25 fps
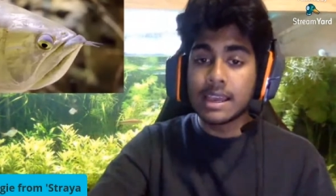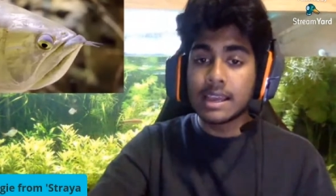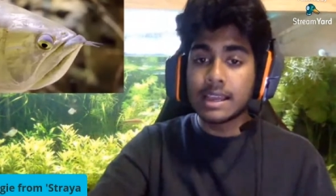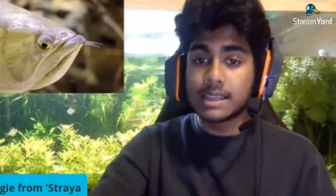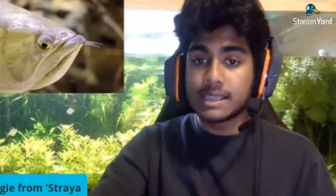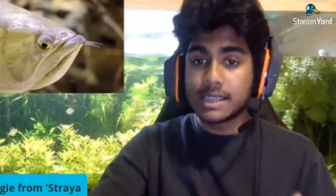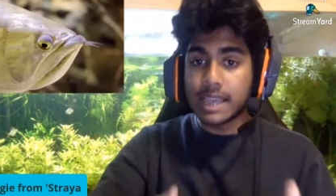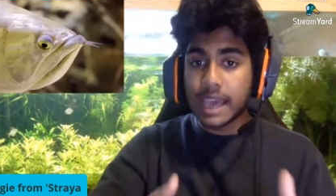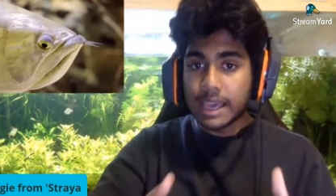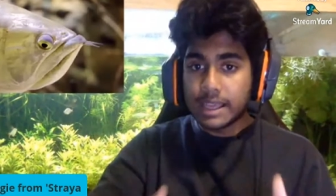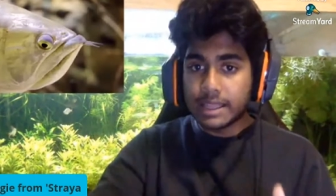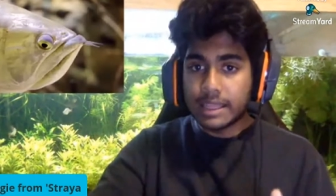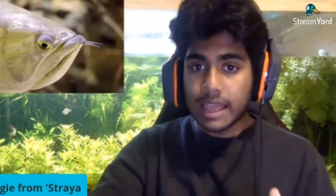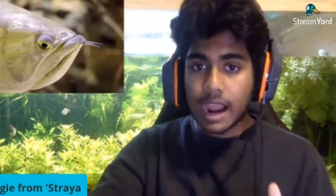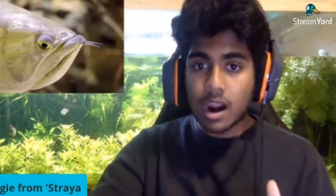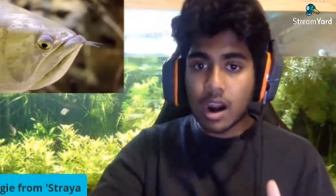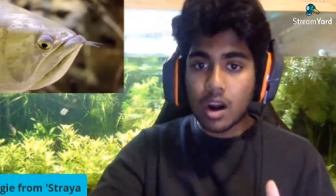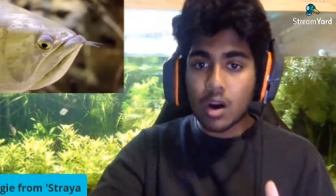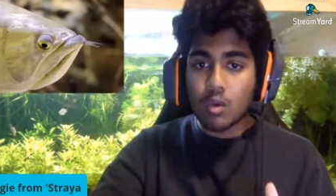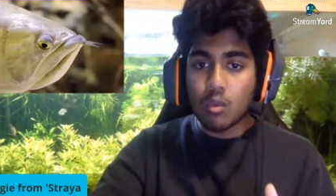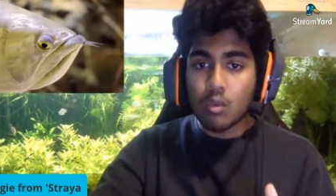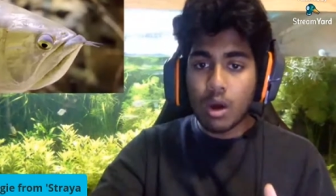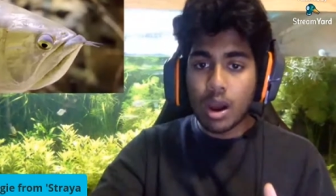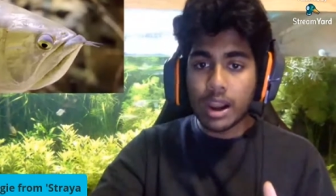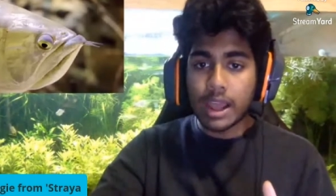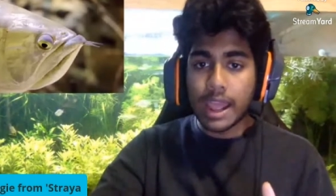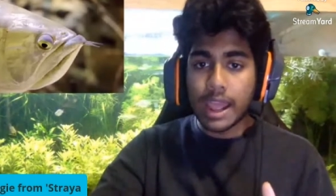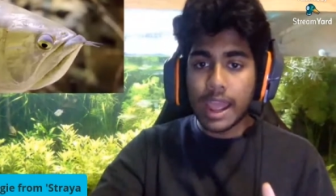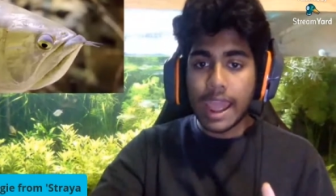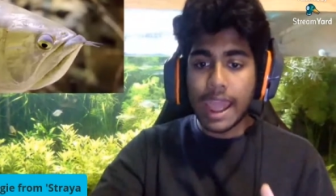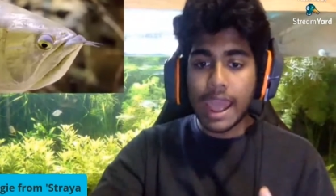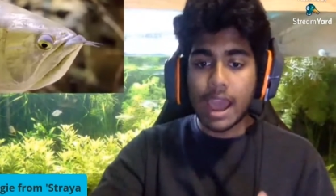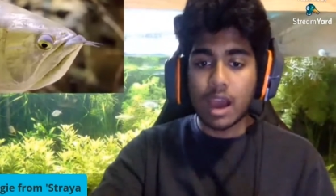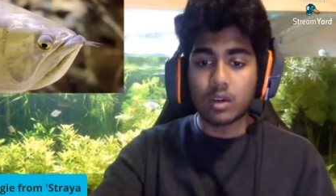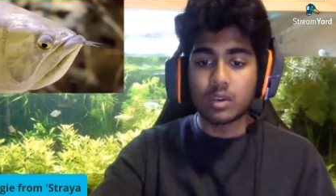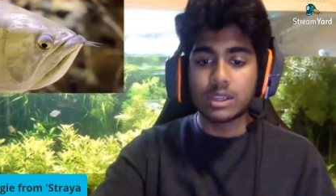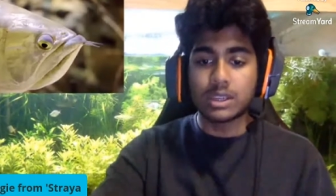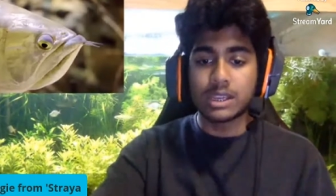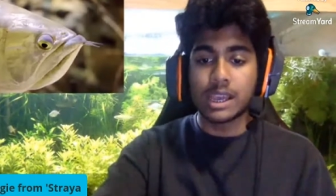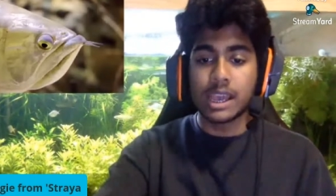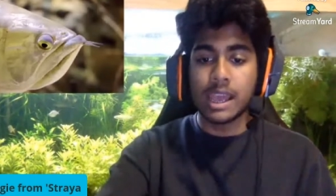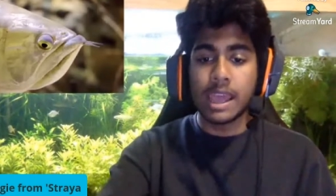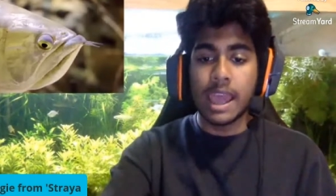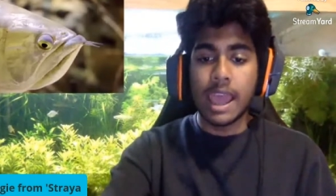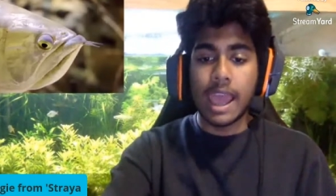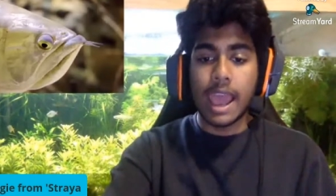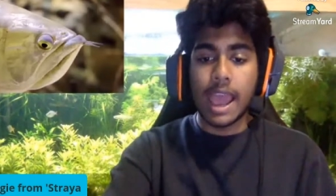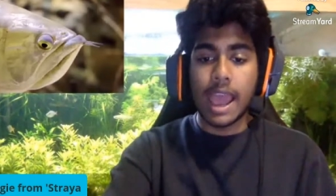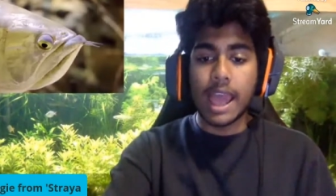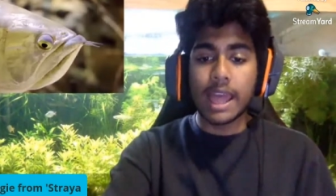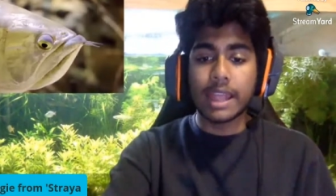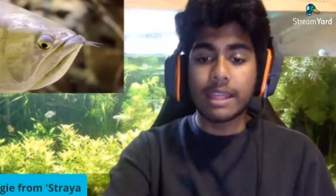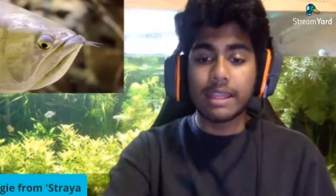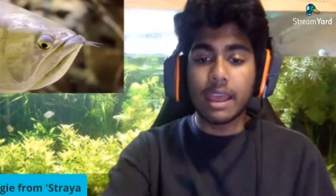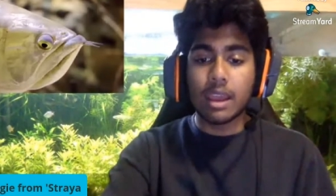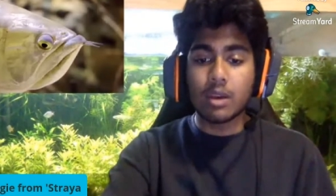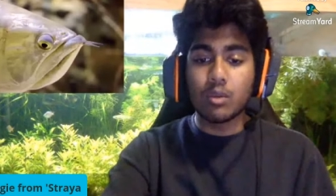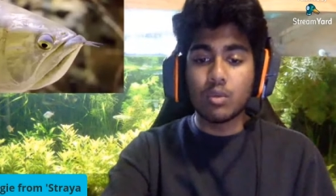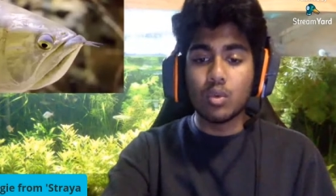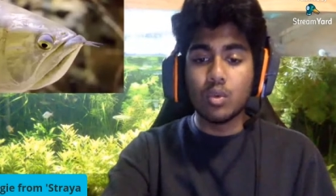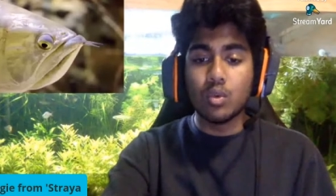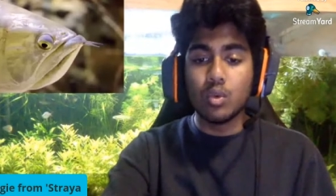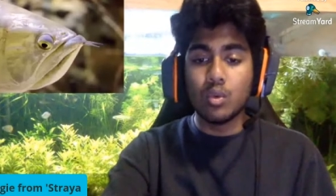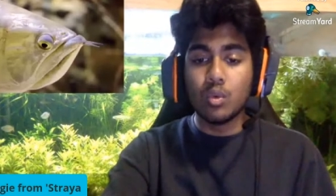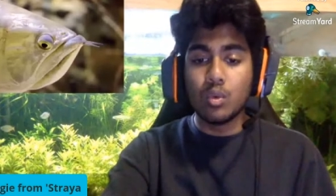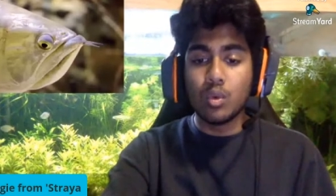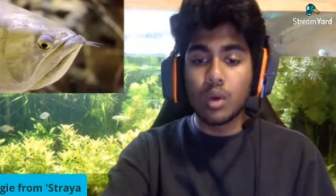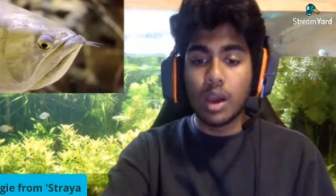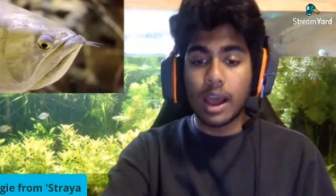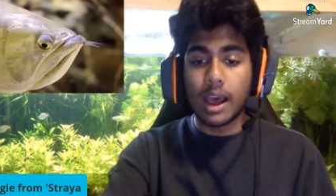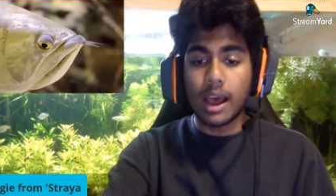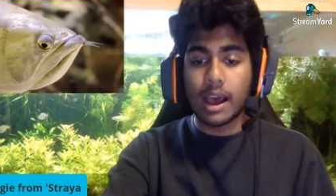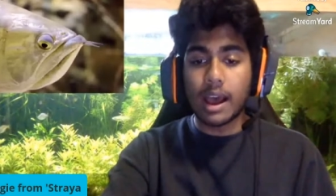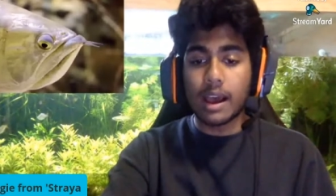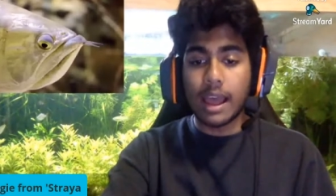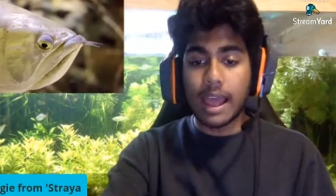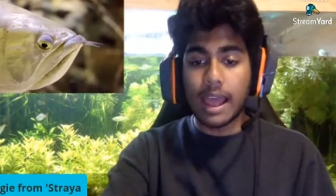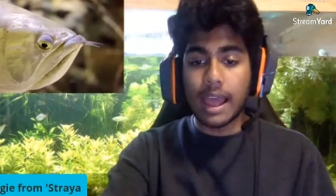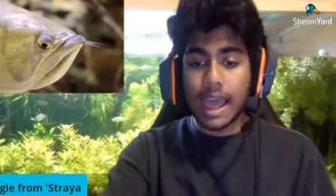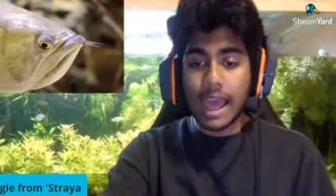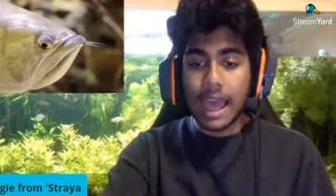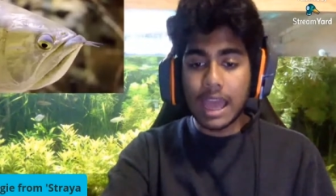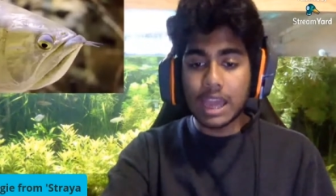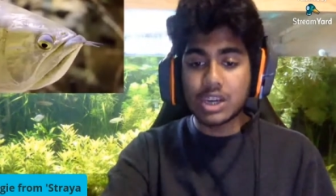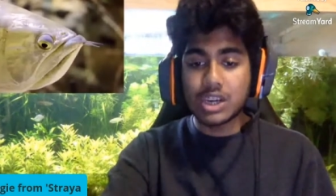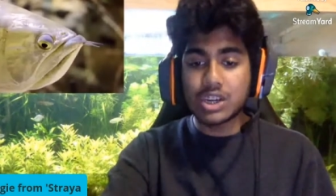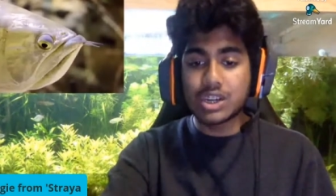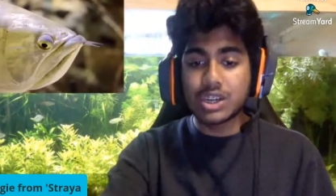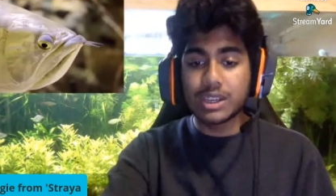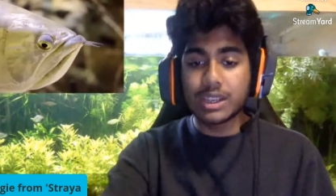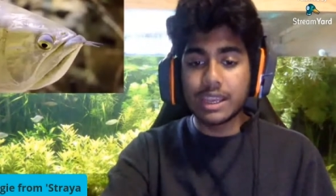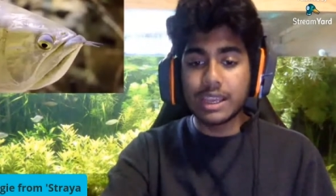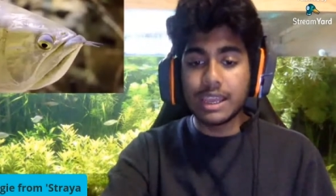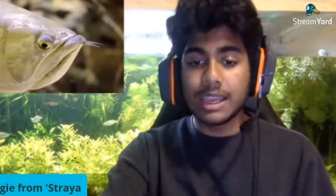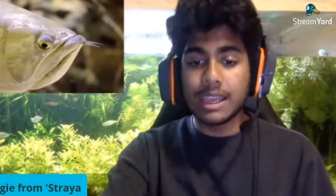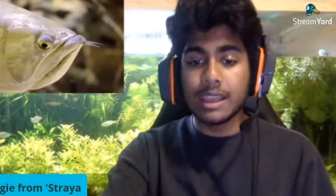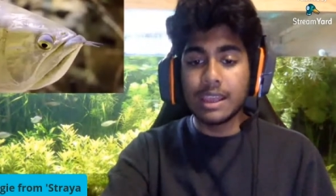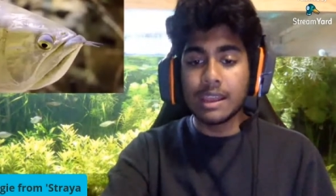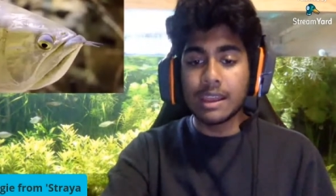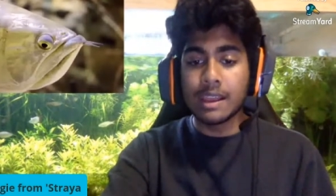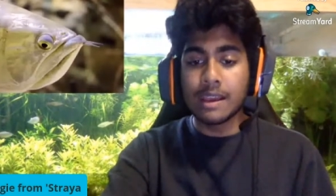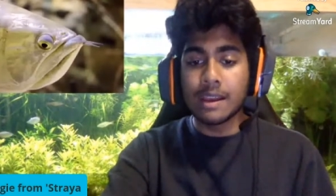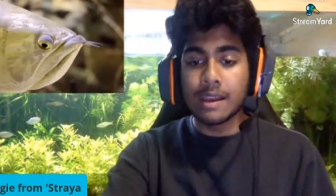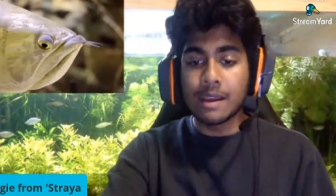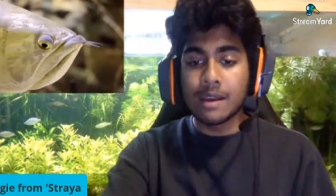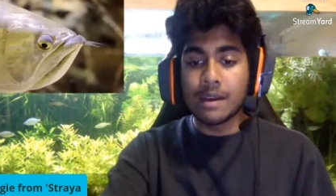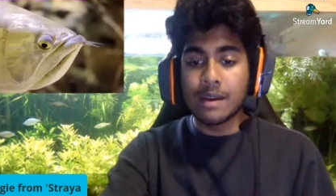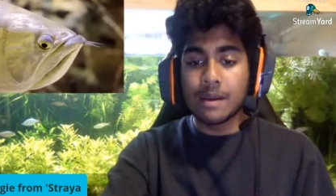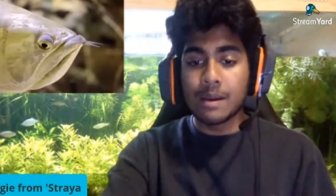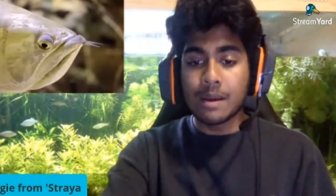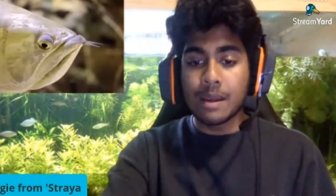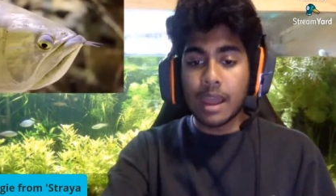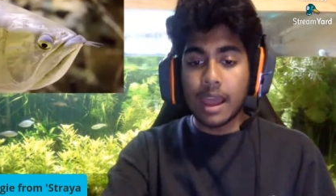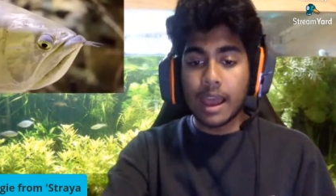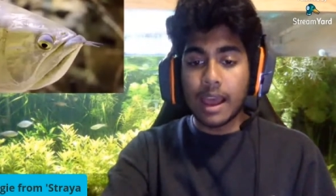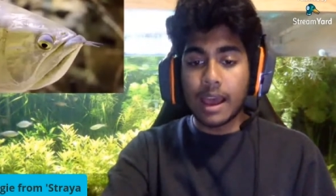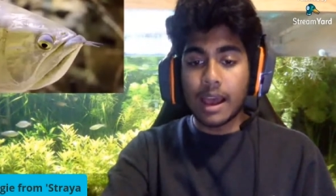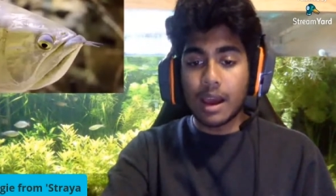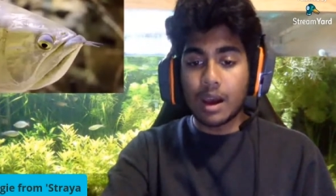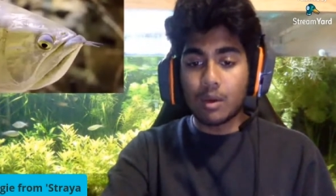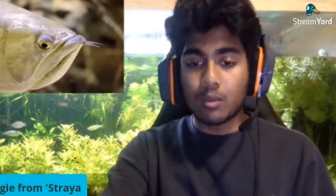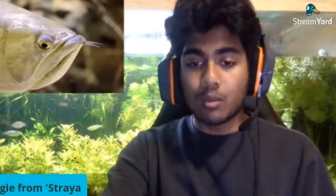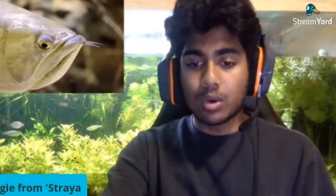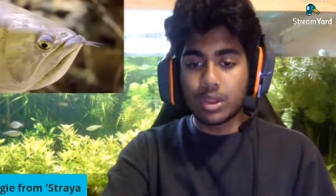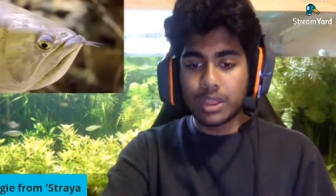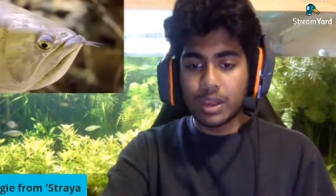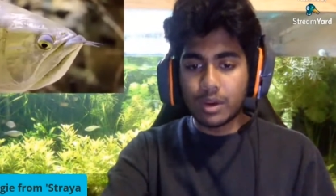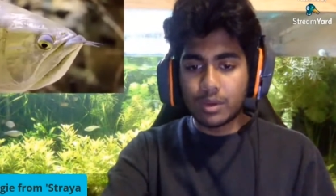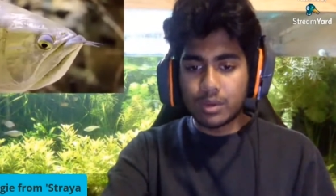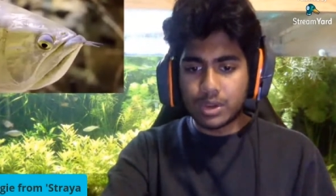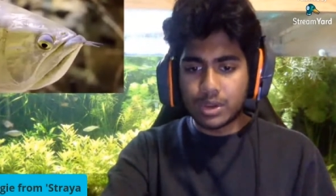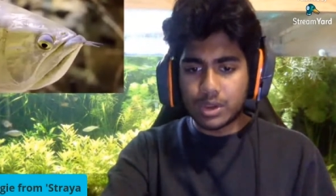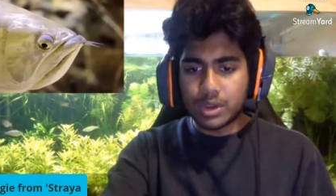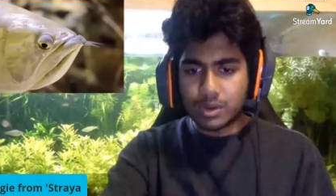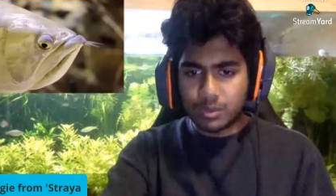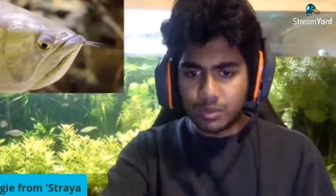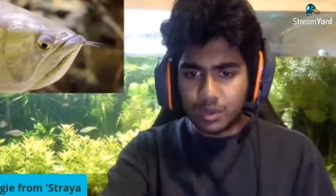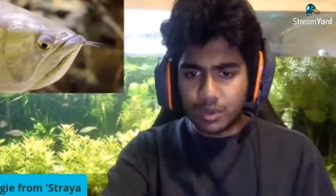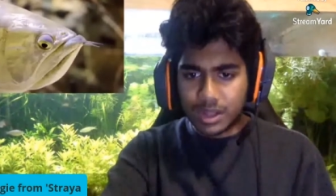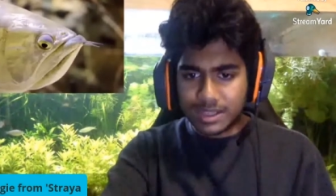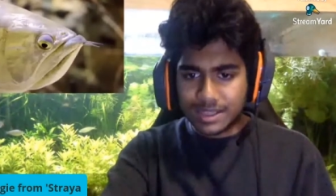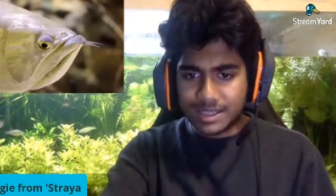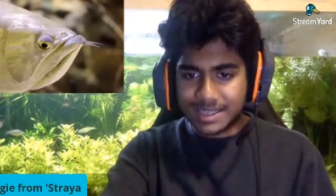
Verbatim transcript: take the arowana out, and they will uh, actually, uh, what they'll do, one